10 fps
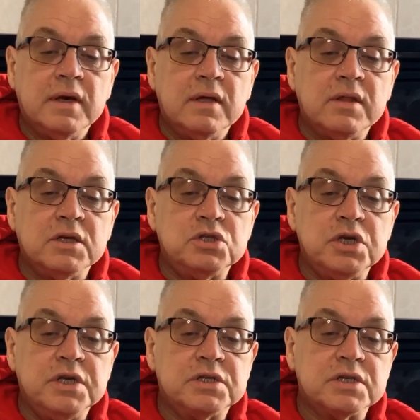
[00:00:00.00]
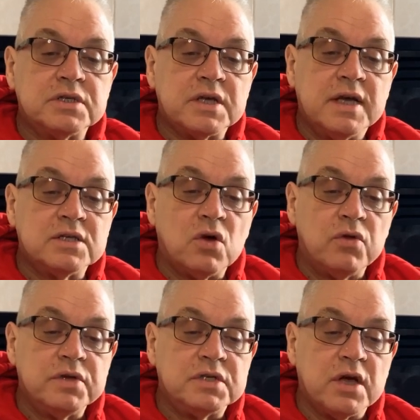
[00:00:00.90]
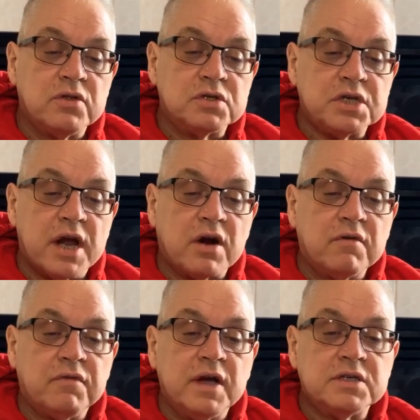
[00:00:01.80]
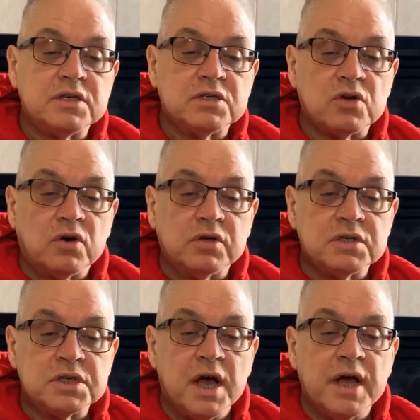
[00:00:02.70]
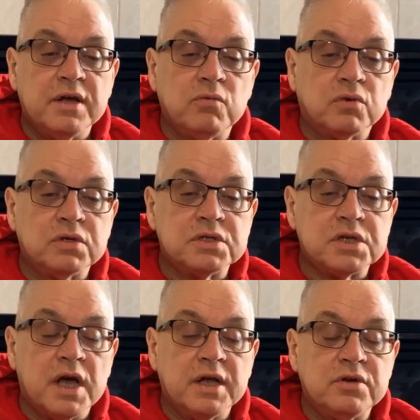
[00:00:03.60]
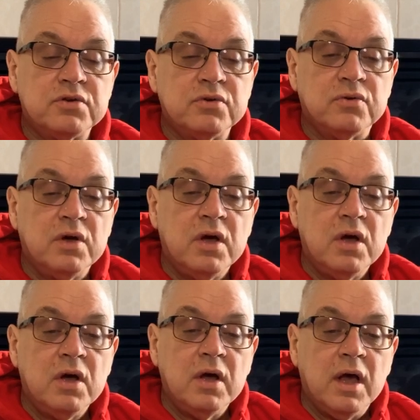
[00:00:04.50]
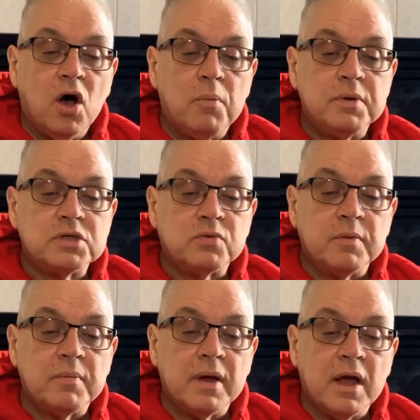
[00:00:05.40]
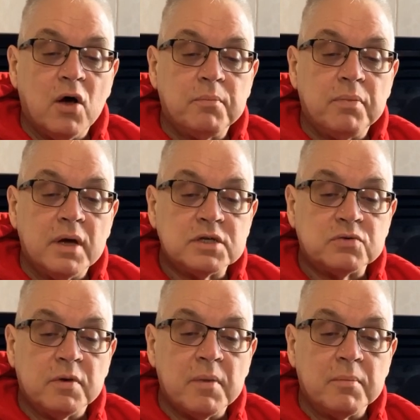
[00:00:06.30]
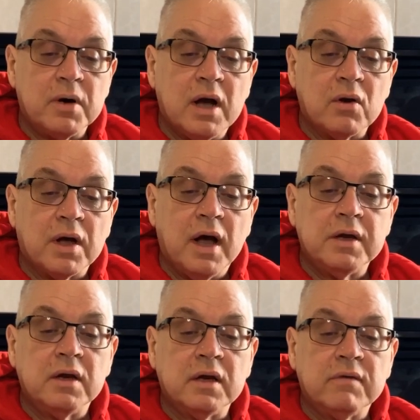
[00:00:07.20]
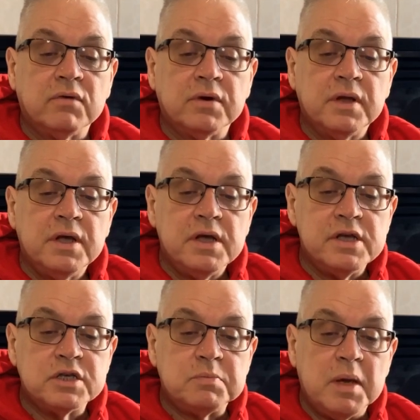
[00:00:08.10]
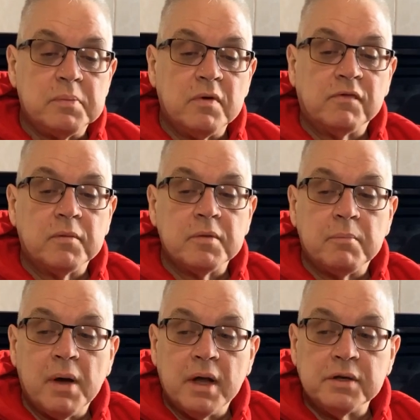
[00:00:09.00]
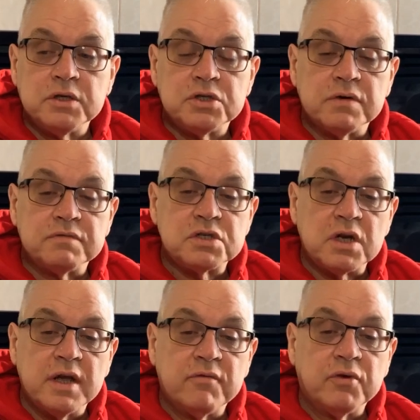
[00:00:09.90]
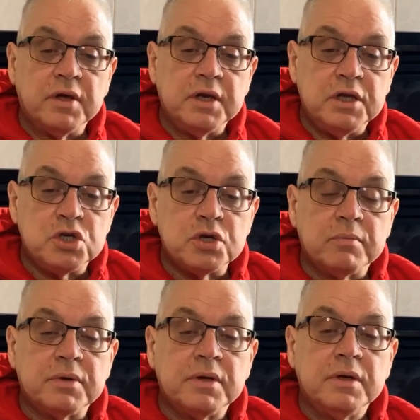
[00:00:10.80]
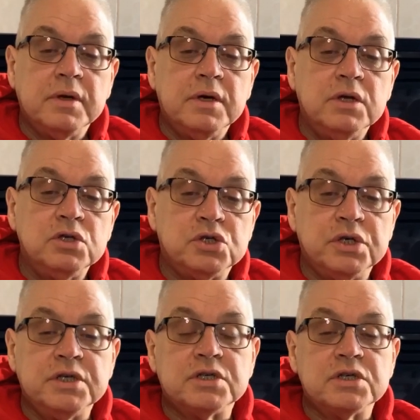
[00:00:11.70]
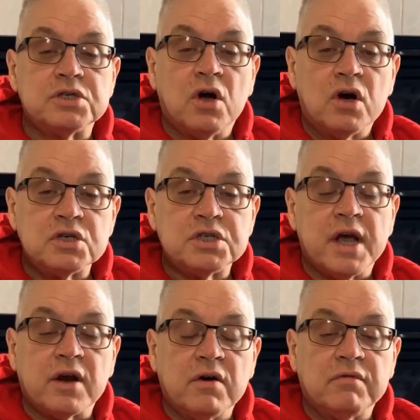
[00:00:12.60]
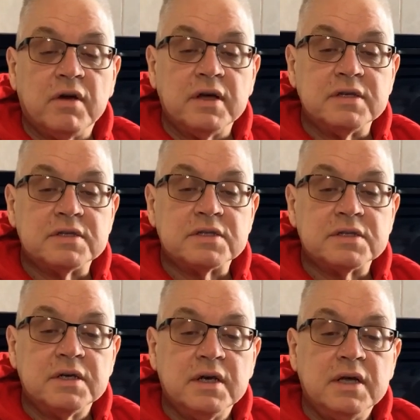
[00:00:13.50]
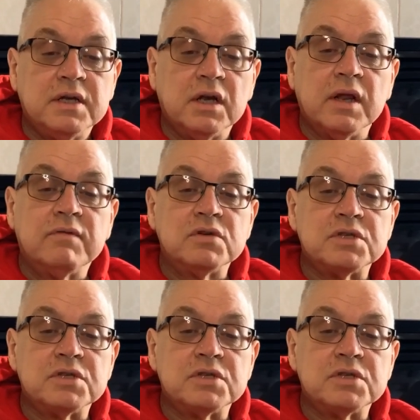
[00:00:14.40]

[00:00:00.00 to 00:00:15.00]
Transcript: That Jesus, as all these other sacrifices were designed to help us remember how God delivered his people from the bondage of slavery in Egypt, Jesus, our sacrifice, delivers